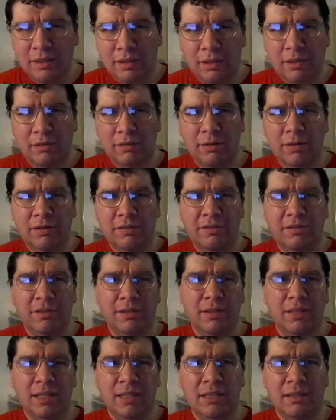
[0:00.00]
Colqhoun
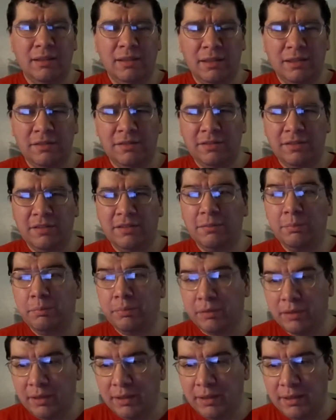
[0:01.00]
suddenly licks his
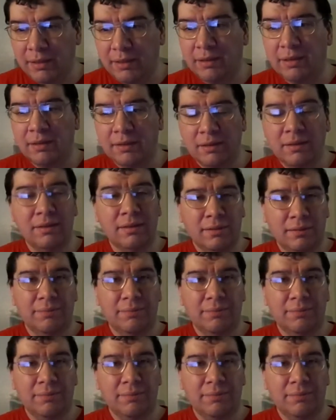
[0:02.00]
blood, and